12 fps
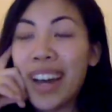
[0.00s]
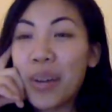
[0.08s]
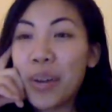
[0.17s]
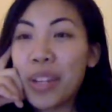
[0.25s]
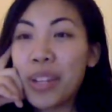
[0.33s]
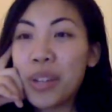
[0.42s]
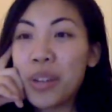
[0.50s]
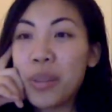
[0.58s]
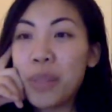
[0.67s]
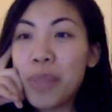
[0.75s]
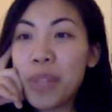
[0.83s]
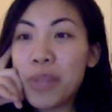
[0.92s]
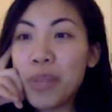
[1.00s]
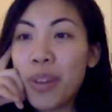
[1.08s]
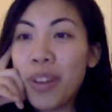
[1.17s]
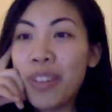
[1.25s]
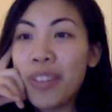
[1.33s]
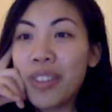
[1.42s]
Quinn, you're a beast with
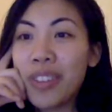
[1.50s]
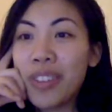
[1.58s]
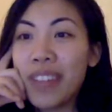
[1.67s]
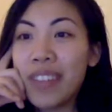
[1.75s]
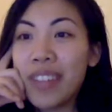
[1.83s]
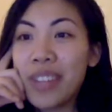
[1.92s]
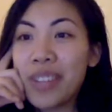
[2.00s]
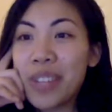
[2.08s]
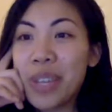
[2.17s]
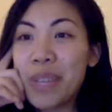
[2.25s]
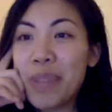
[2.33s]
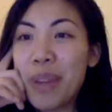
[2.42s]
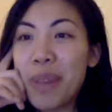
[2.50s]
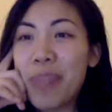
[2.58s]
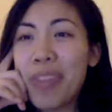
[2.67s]
all of your live videos. Keep it up.